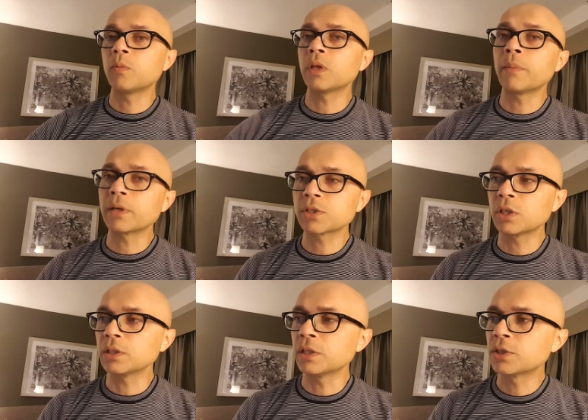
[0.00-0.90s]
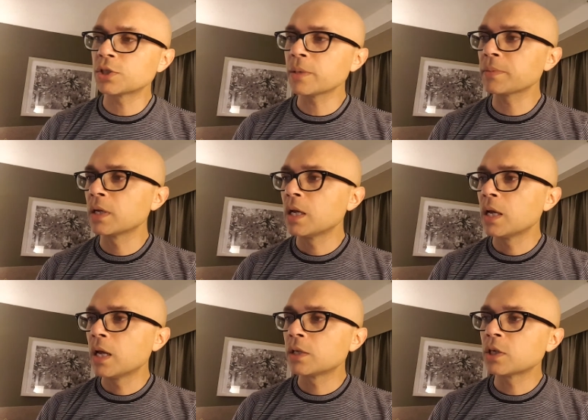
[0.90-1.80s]
amongst our leadership.
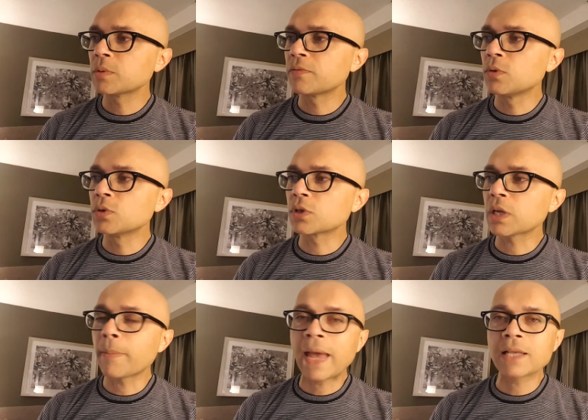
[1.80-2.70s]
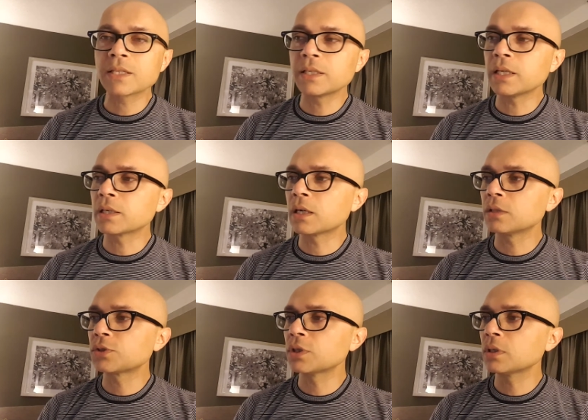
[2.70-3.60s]
In terms of user capacity and
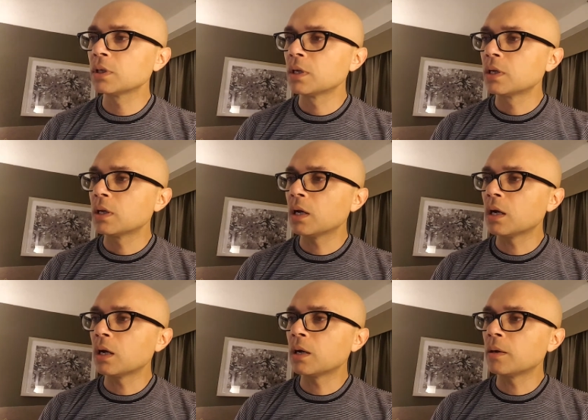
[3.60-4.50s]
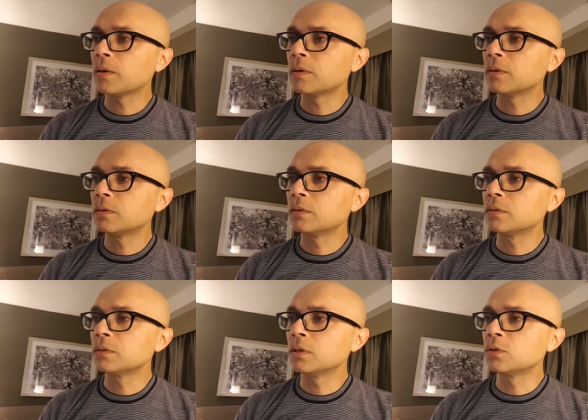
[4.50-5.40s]
culture,
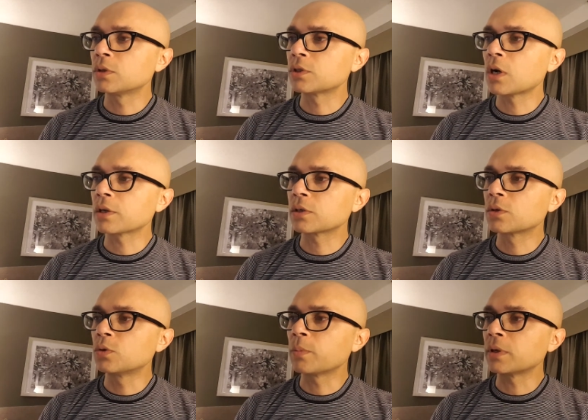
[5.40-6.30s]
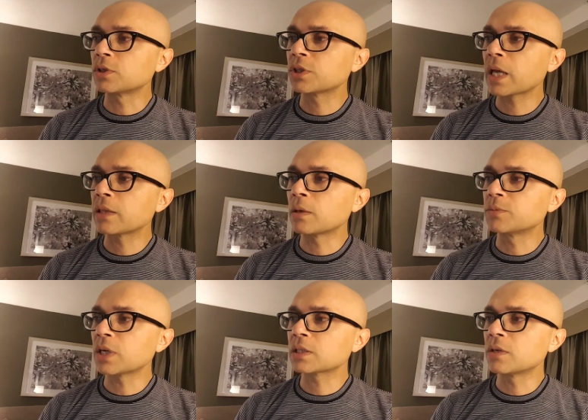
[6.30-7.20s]
do the target group understand the
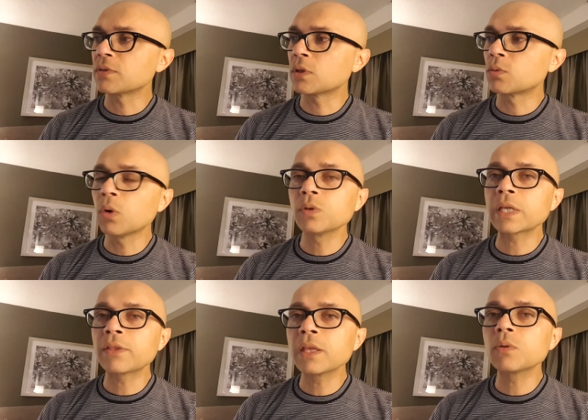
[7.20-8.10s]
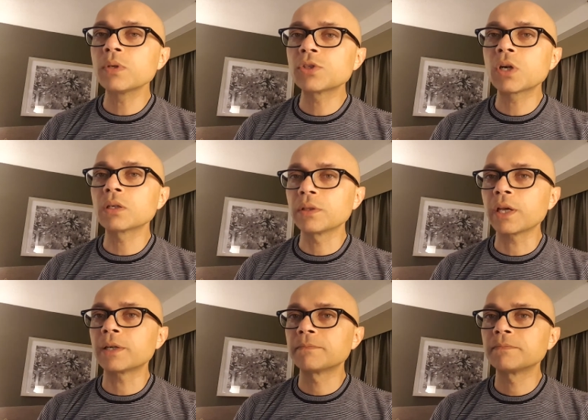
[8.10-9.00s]
objectives and the roles? I think we struggled there,